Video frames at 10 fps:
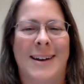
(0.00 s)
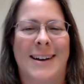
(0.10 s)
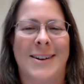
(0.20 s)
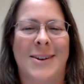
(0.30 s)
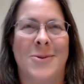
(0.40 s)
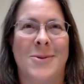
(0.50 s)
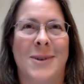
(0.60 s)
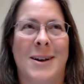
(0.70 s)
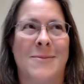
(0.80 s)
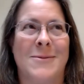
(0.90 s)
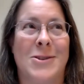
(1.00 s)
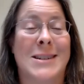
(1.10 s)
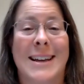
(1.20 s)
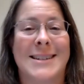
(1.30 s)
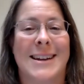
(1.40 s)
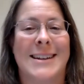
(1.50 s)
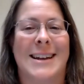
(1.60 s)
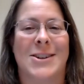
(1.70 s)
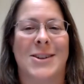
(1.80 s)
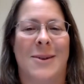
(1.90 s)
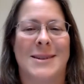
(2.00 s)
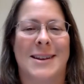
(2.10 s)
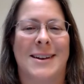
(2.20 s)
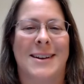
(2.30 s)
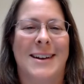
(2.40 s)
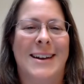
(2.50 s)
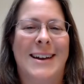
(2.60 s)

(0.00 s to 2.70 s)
I know um, just last night, actually, I was at a